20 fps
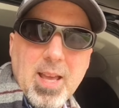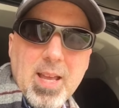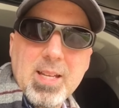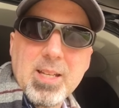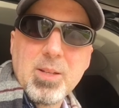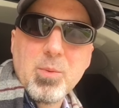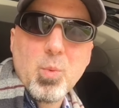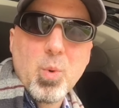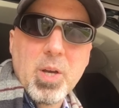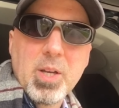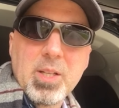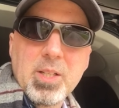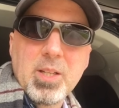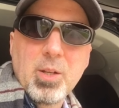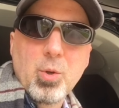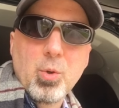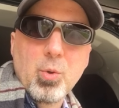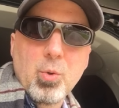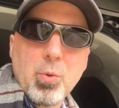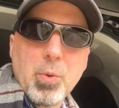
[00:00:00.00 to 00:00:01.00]
anyone
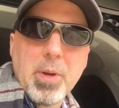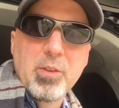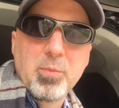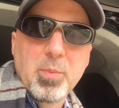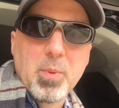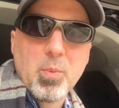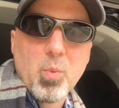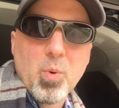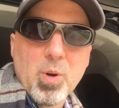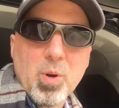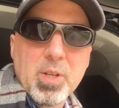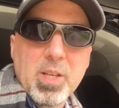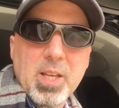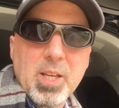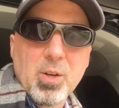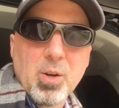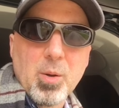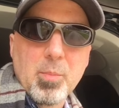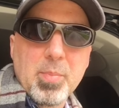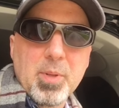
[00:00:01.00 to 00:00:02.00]
who has been working
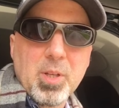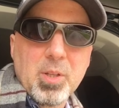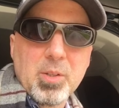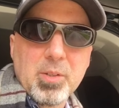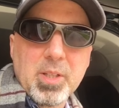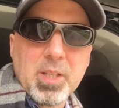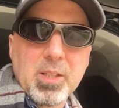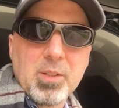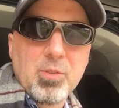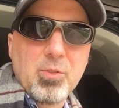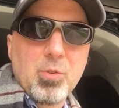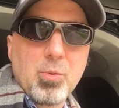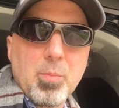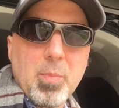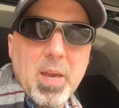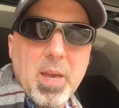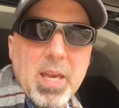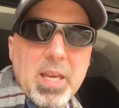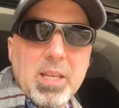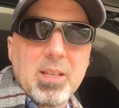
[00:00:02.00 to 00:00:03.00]
in our building to
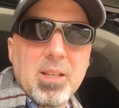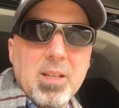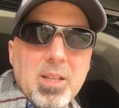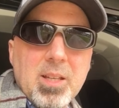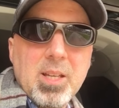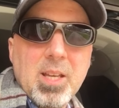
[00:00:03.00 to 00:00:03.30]
make